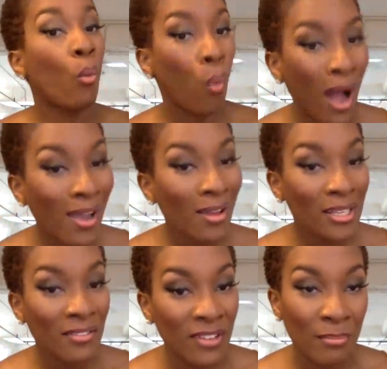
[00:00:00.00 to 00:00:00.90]

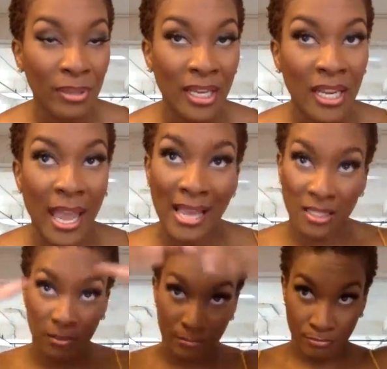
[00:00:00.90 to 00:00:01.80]
while event planning
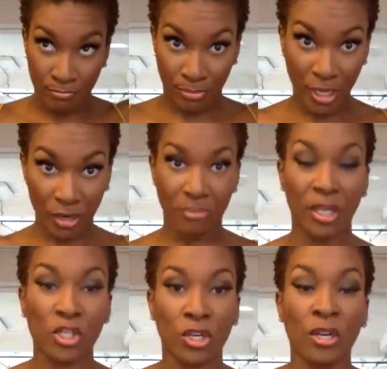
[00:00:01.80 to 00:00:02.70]
as a bigger
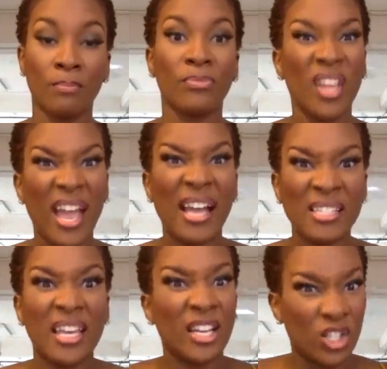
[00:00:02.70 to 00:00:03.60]
picture, has
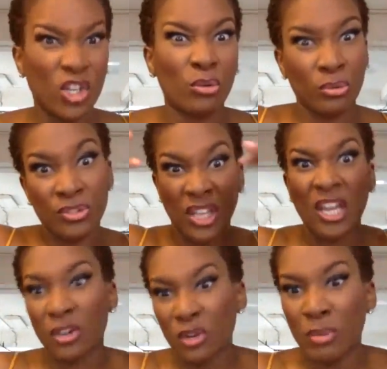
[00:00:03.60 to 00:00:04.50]
like a general
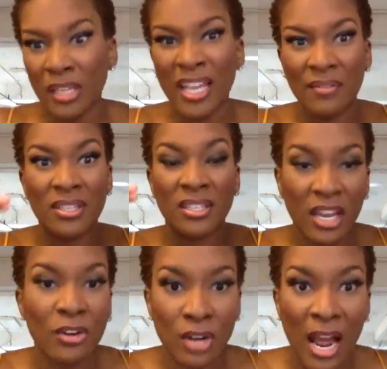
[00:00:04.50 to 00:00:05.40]
standard. You probably have a
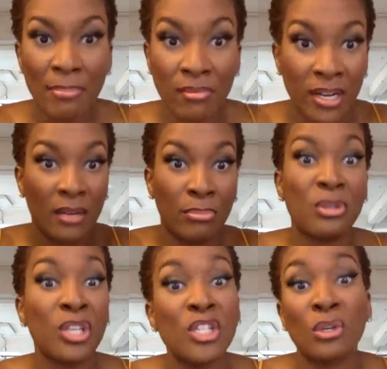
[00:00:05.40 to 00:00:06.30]
standard operating
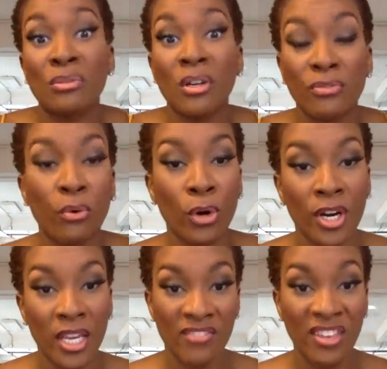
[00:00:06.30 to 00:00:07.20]
procedure
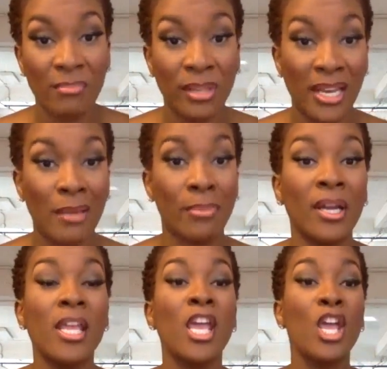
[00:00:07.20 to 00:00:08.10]
for event planning,
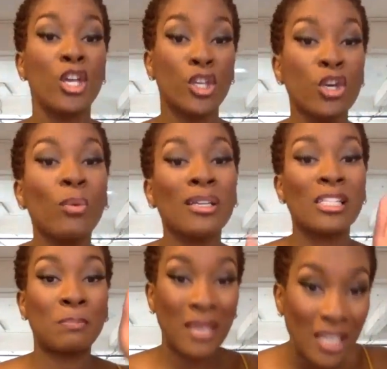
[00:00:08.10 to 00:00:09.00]
but you want to
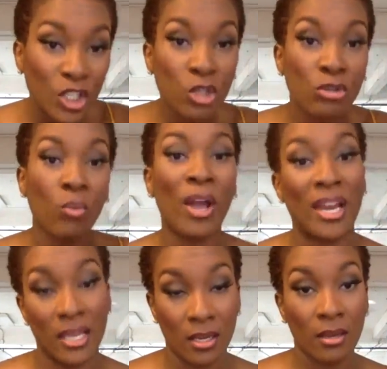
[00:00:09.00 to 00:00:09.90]
speak to the
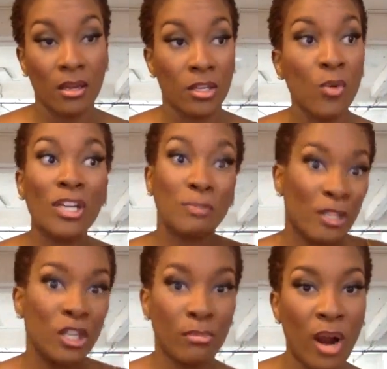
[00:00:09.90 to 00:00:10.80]
wedding. You want to
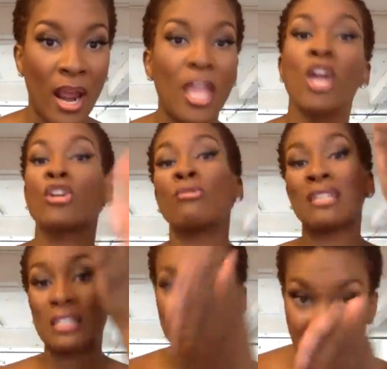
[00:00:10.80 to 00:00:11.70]
speak to the bride. You
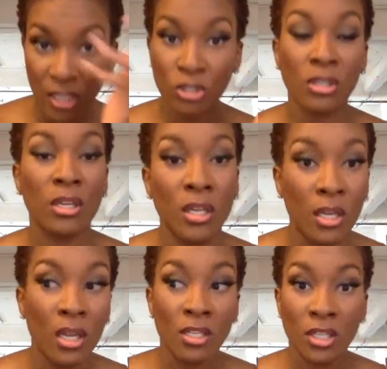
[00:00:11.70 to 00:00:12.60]
want to speak to
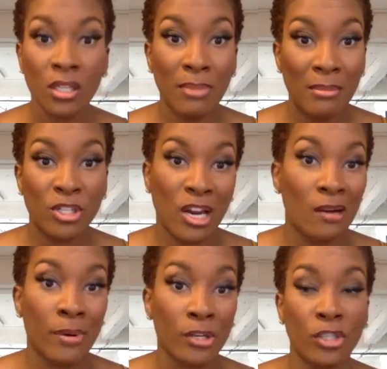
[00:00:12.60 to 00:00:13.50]
the baby
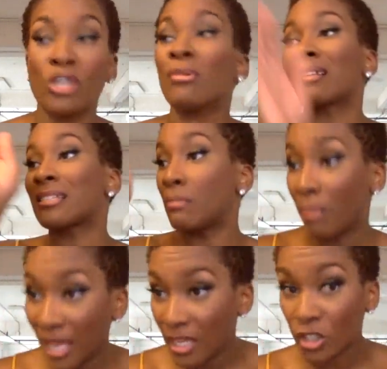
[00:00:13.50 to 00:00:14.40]
shower person. You want to
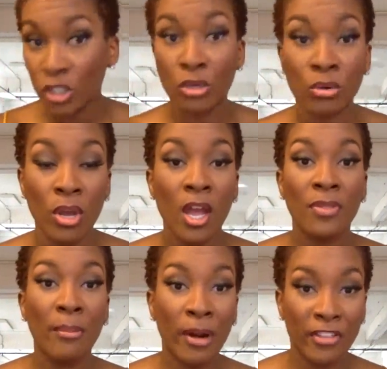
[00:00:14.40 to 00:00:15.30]
speak to
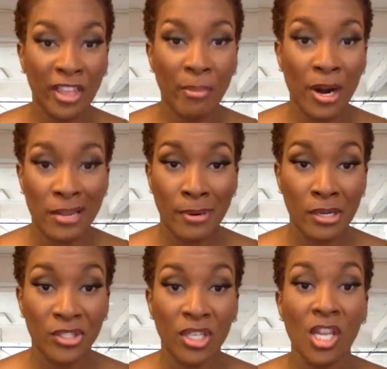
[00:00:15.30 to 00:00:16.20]
the birthday party
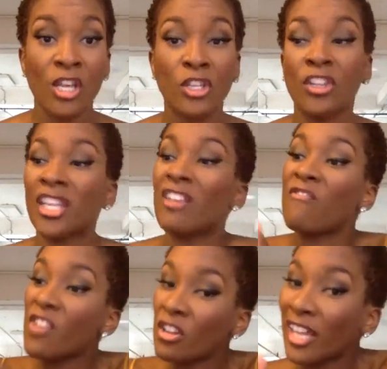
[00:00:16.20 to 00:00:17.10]
person so that
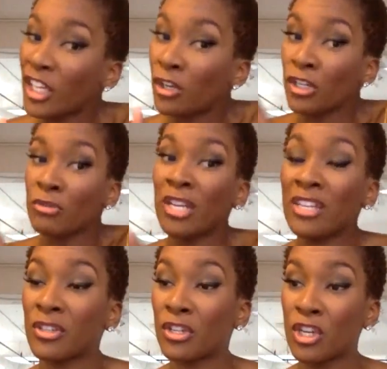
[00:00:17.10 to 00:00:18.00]
they feel like you're
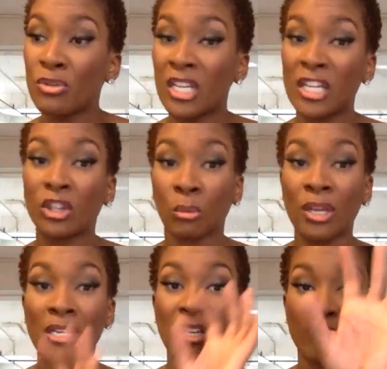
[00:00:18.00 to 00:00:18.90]
unique. So you need
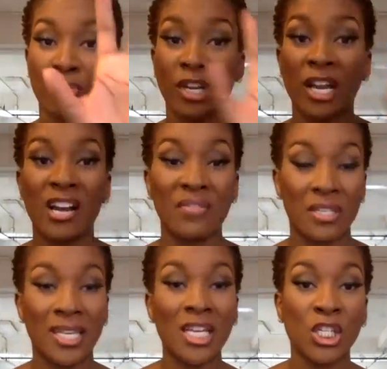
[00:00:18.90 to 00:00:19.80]
three different
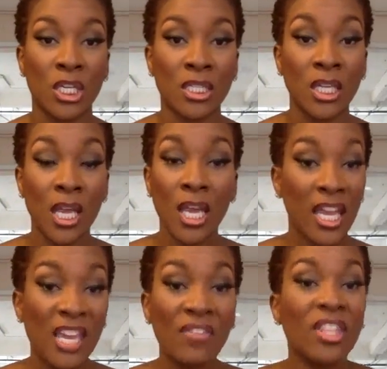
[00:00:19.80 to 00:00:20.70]
conversations,
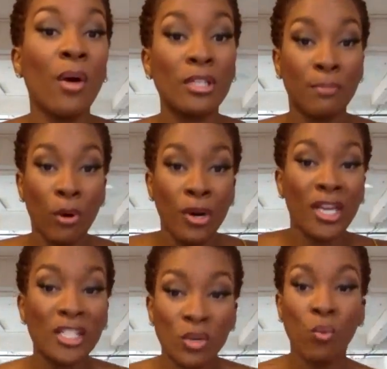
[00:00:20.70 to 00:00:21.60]
even though it's
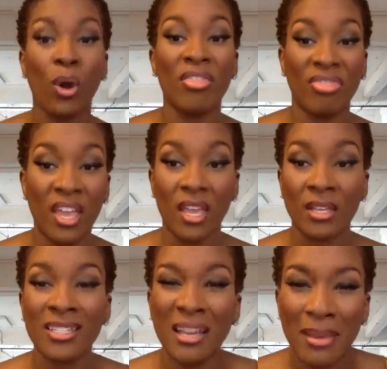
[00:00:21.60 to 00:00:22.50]
pouring into one thing.
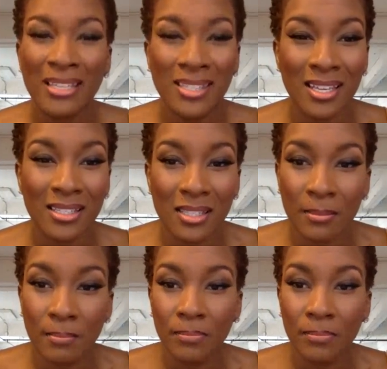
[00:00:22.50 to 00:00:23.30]
Does that make sense?